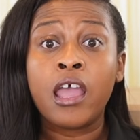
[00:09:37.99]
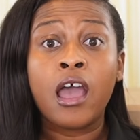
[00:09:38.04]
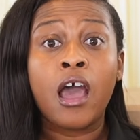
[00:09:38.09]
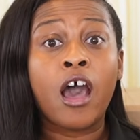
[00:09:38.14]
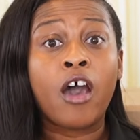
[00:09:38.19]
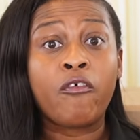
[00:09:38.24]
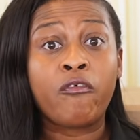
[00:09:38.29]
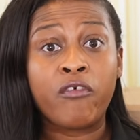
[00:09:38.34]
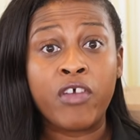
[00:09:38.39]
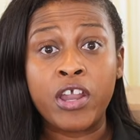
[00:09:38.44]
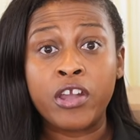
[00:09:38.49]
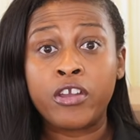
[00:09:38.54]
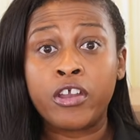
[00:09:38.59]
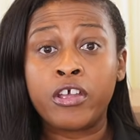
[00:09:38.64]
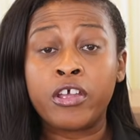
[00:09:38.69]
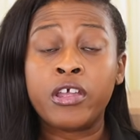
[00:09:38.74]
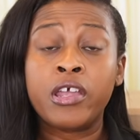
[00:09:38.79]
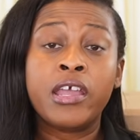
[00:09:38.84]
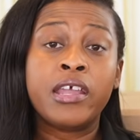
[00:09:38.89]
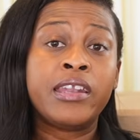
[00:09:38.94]
a
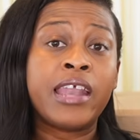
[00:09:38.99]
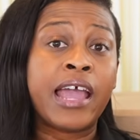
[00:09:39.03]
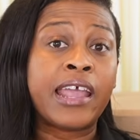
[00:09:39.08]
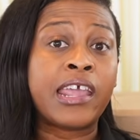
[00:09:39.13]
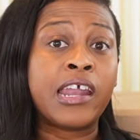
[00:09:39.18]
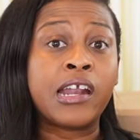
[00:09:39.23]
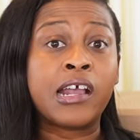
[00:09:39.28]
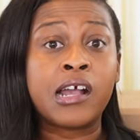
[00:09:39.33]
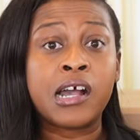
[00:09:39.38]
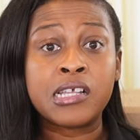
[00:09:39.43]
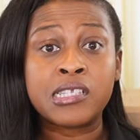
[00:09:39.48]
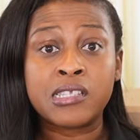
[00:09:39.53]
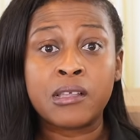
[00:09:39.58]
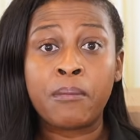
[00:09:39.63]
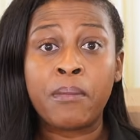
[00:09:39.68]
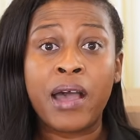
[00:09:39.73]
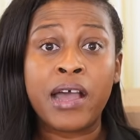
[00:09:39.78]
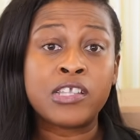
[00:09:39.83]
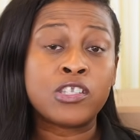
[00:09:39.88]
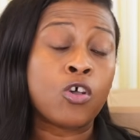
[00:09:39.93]
vendor that can
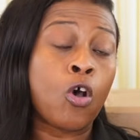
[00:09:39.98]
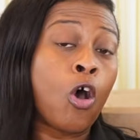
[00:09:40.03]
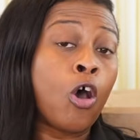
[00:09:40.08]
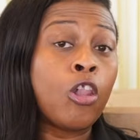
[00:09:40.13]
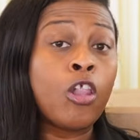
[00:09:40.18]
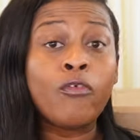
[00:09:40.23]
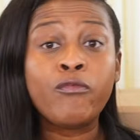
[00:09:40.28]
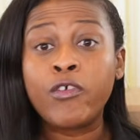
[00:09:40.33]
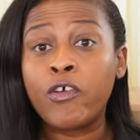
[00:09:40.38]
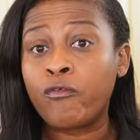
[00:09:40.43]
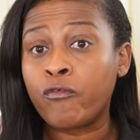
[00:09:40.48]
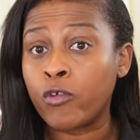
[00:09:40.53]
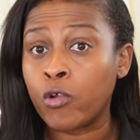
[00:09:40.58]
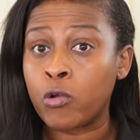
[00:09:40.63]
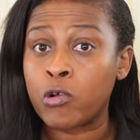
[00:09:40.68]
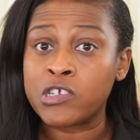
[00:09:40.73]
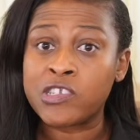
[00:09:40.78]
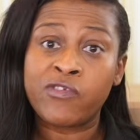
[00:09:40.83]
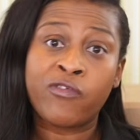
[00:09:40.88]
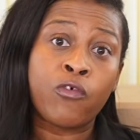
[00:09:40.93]
customize all of your
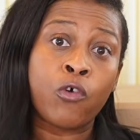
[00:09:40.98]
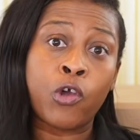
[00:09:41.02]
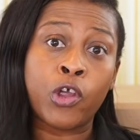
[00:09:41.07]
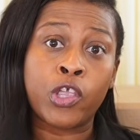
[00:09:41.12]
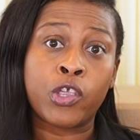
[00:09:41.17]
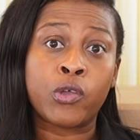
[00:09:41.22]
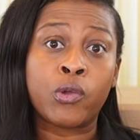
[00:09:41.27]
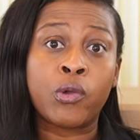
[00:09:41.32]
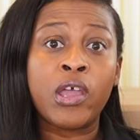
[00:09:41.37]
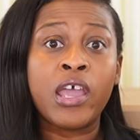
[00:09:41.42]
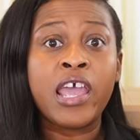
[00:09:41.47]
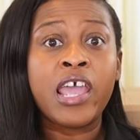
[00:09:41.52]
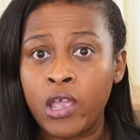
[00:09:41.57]
flowers for you.